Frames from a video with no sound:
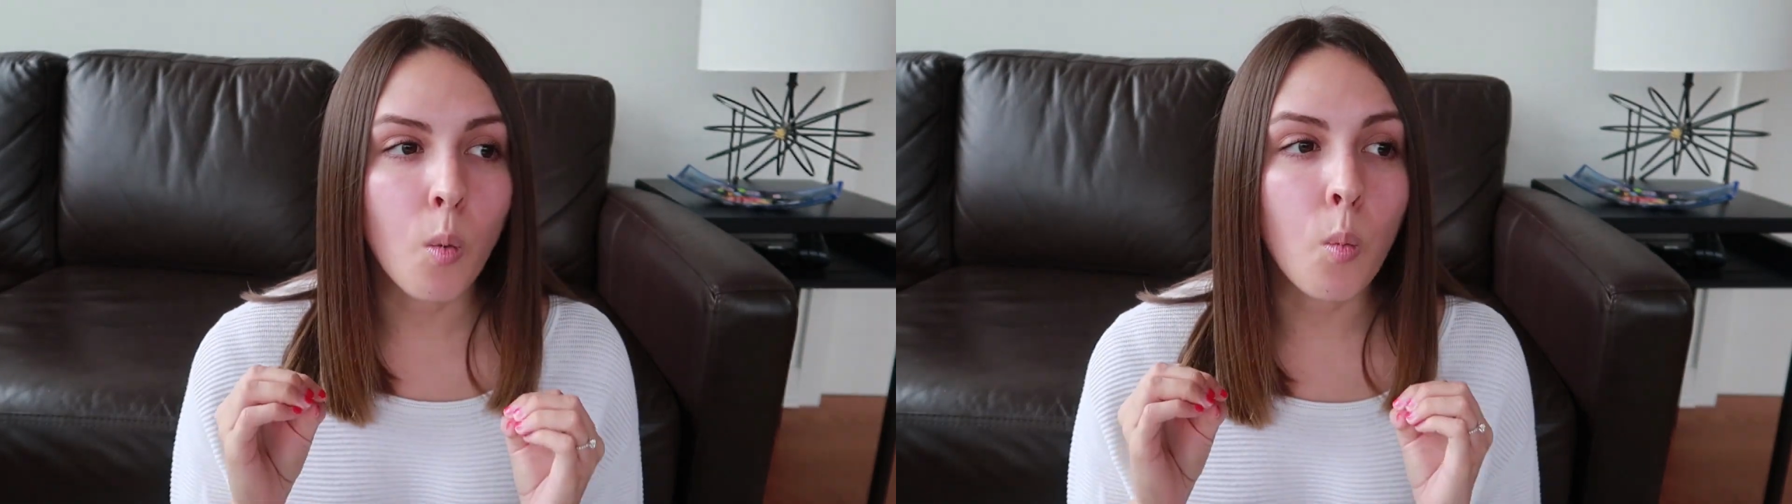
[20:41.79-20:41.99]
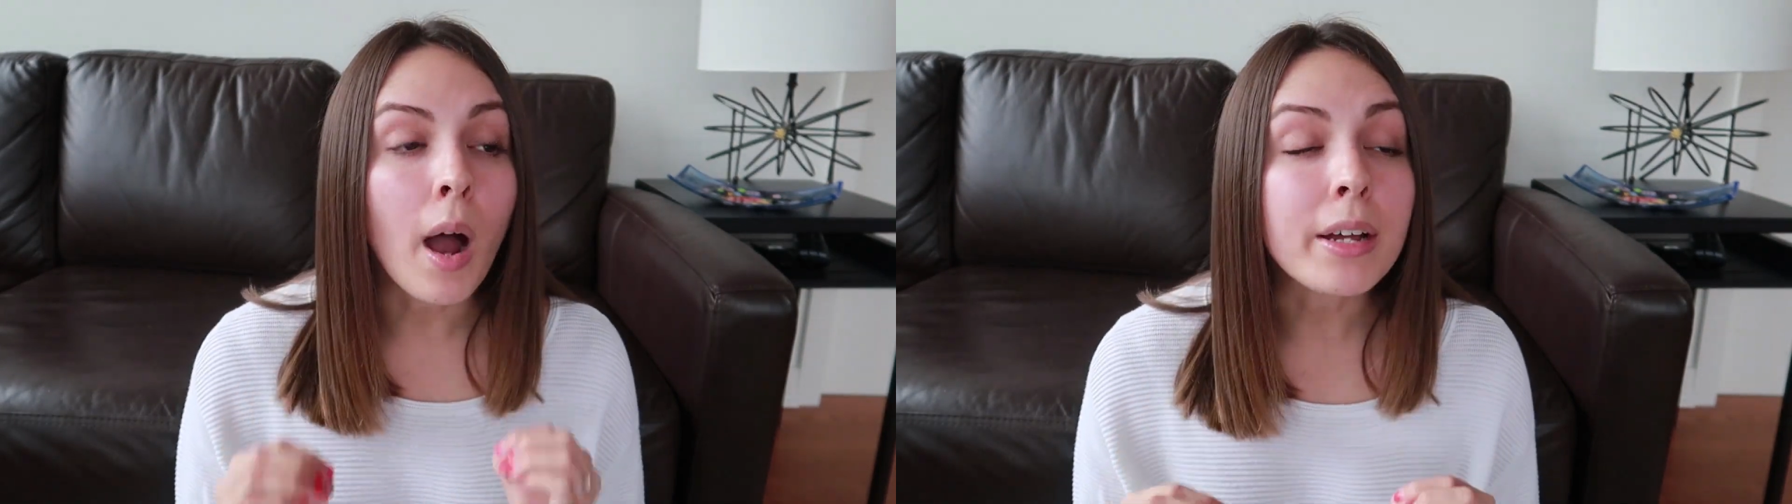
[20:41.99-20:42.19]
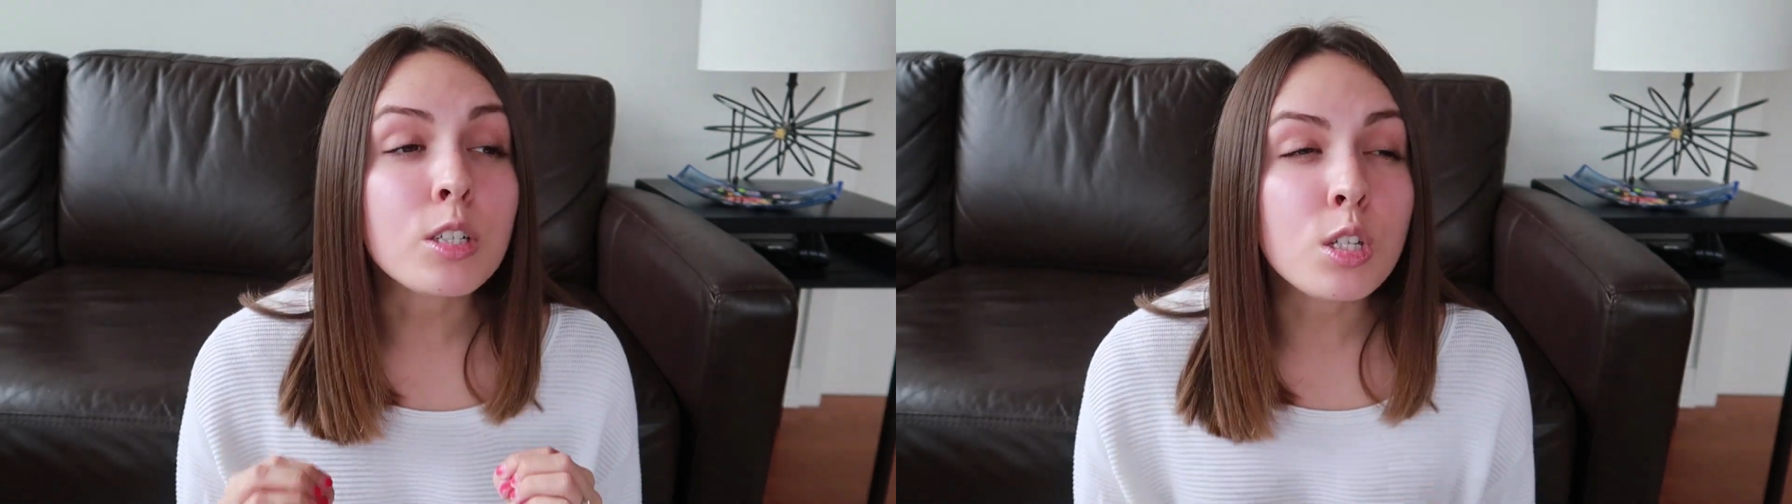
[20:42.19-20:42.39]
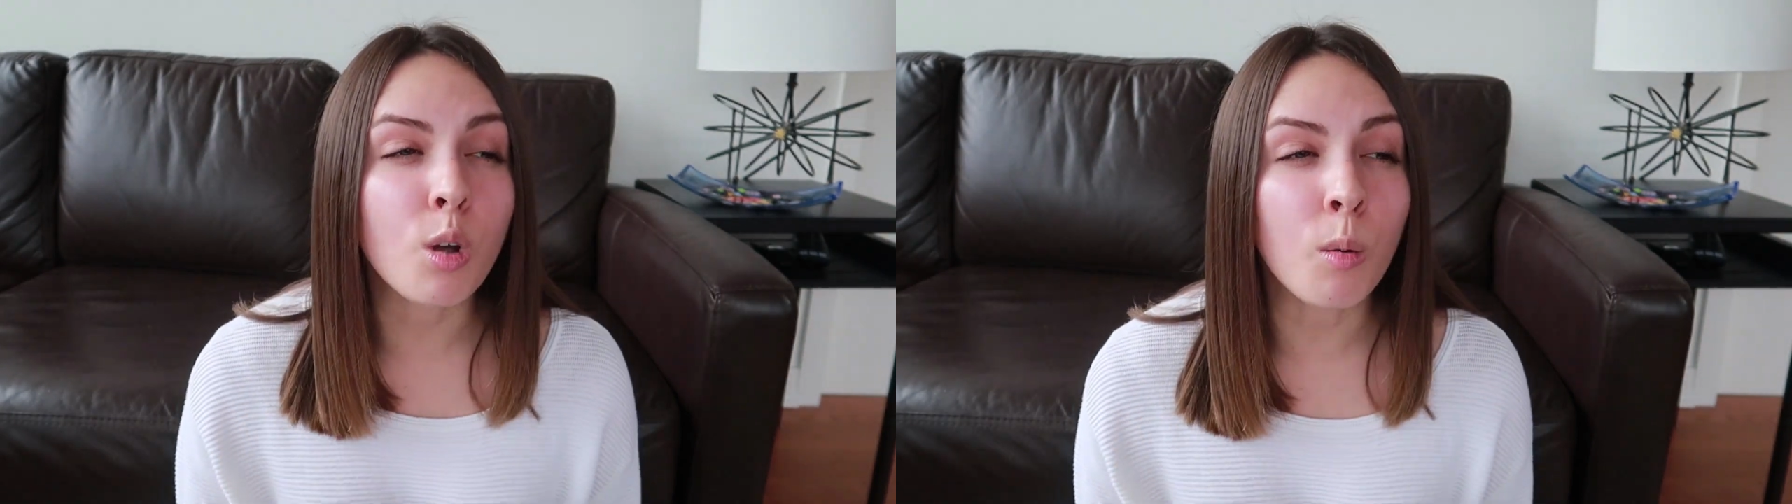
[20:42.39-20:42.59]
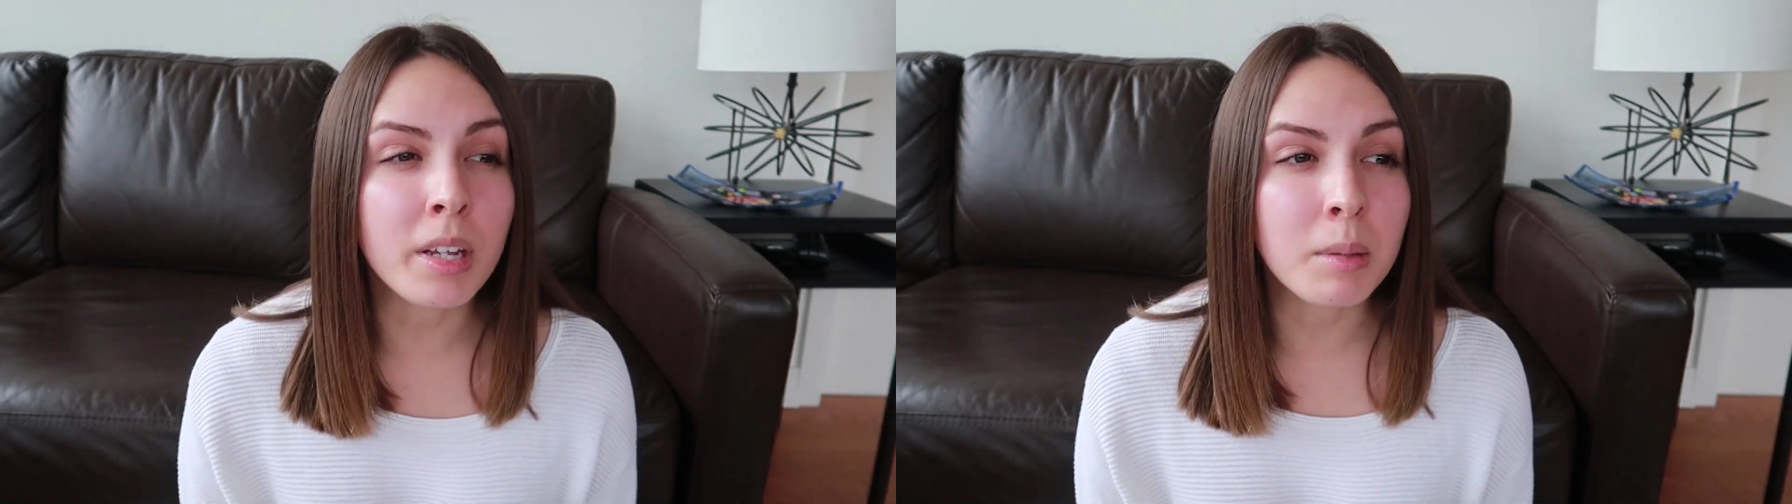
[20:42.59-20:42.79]
why are
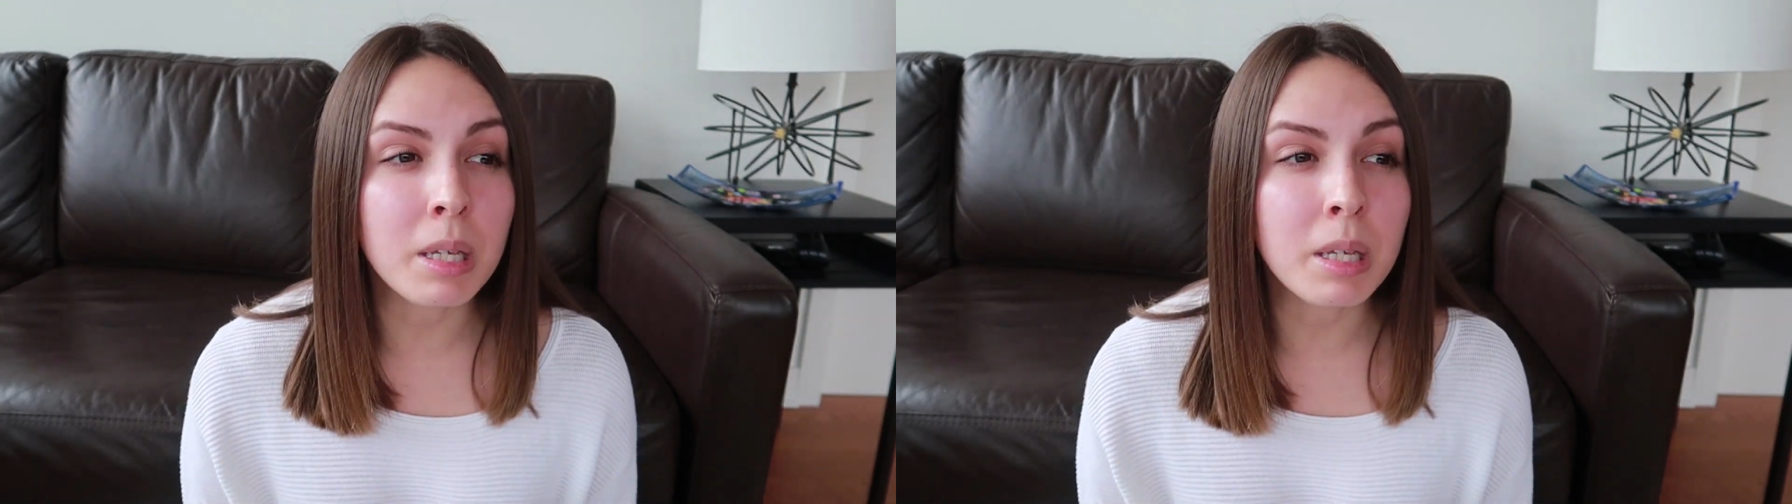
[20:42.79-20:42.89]
so many